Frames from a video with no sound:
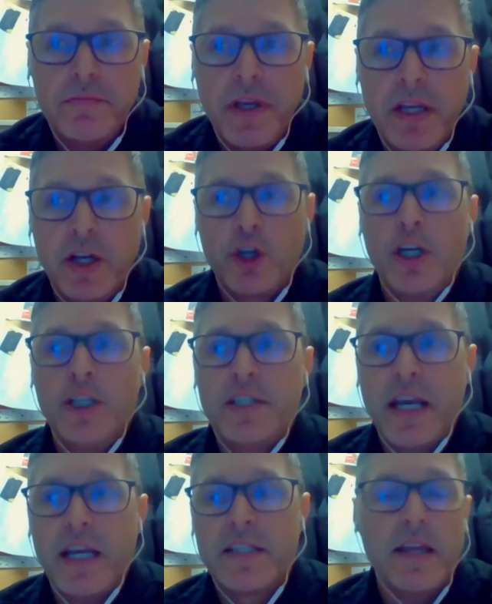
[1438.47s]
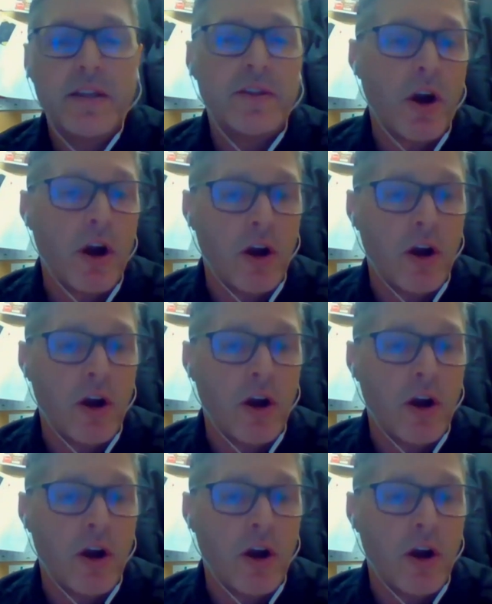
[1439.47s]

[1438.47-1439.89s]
a good sense, that there are